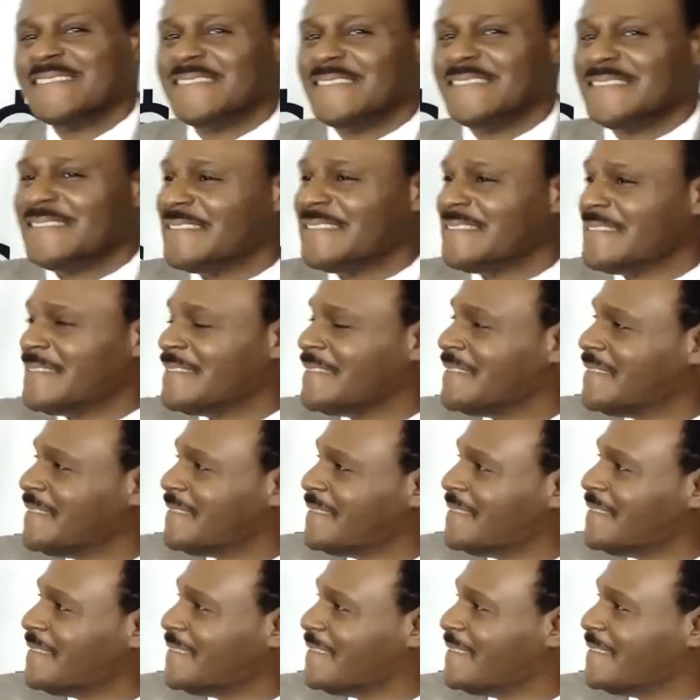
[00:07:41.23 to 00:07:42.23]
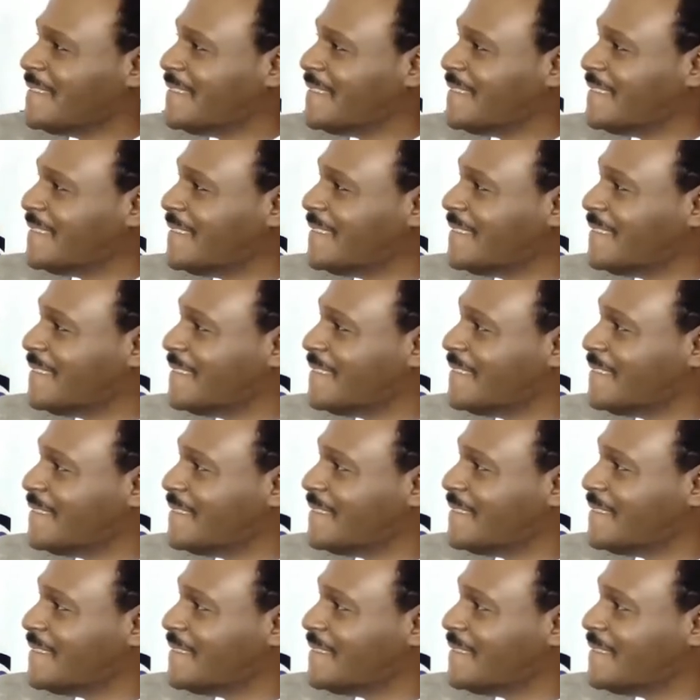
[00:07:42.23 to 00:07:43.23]

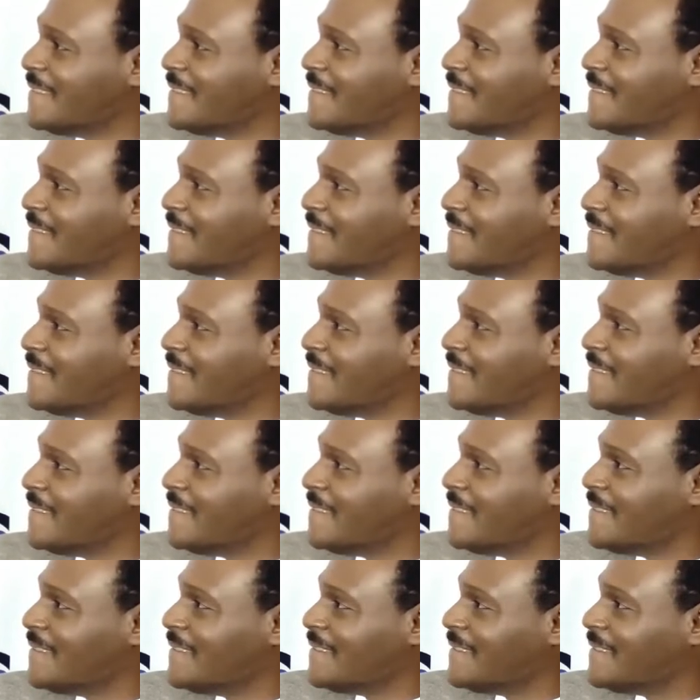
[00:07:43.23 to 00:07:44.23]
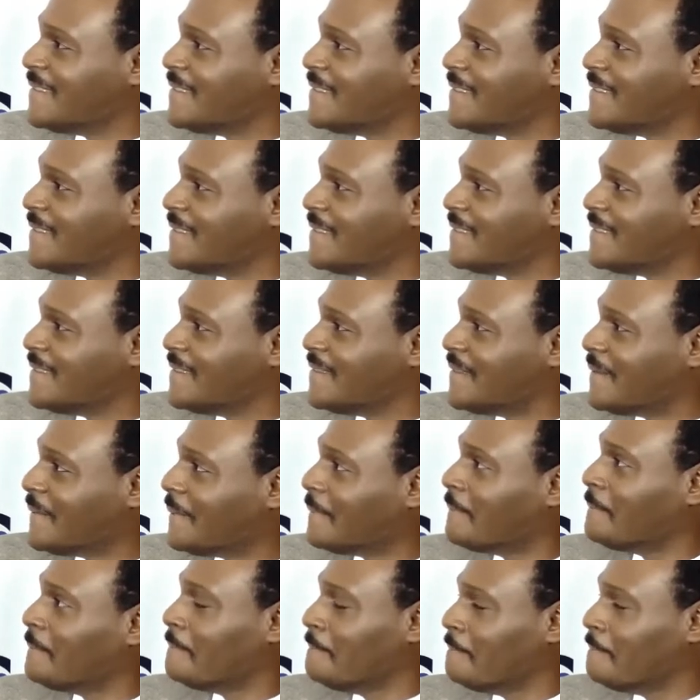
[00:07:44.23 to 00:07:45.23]

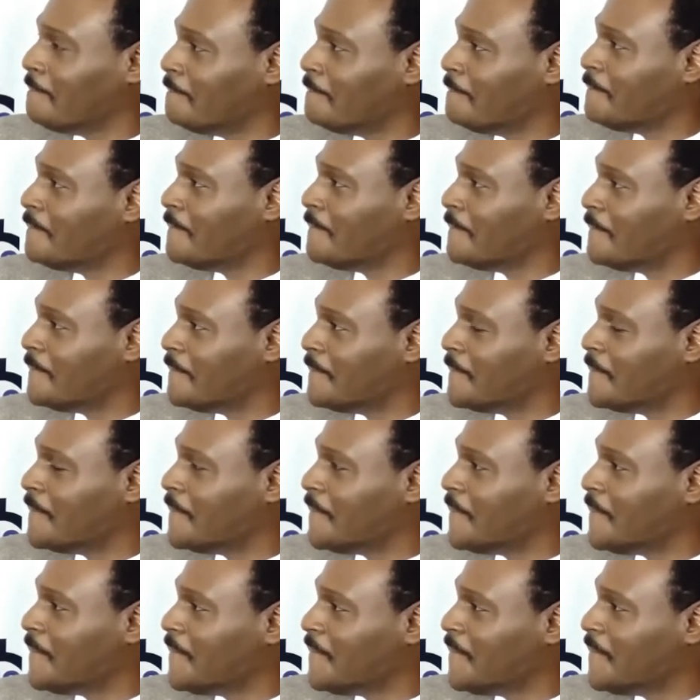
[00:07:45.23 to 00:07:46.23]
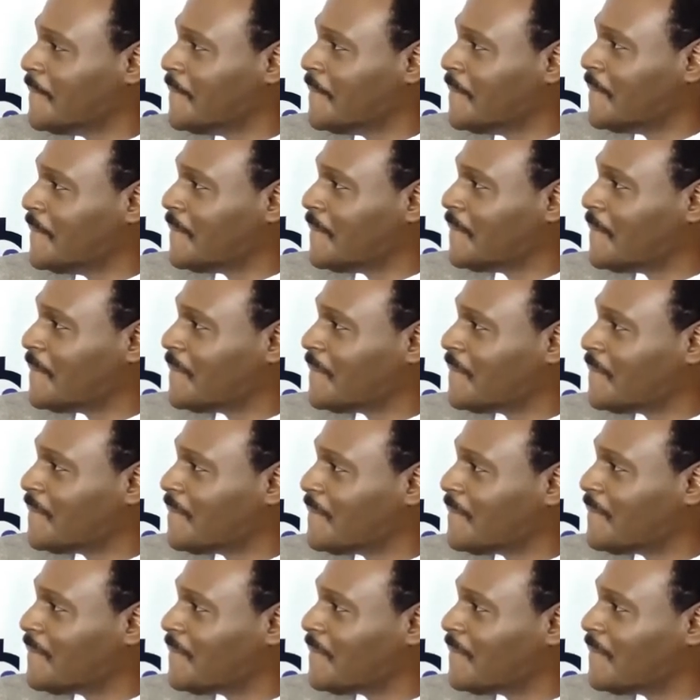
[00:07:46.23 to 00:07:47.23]

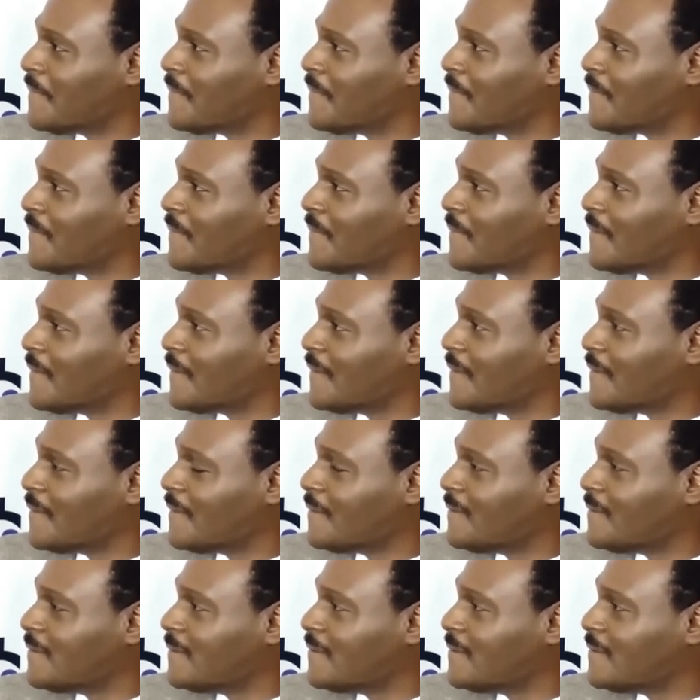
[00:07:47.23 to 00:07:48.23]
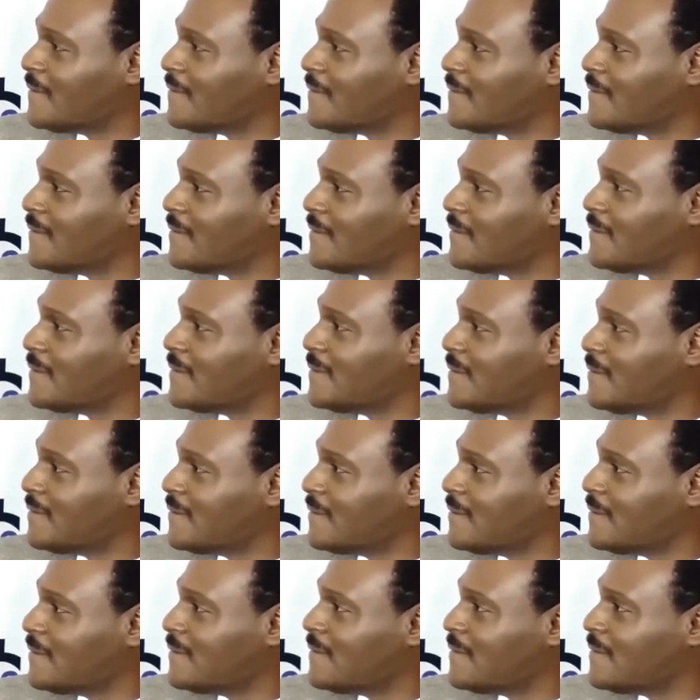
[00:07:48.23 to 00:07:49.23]
This person isn't speaking.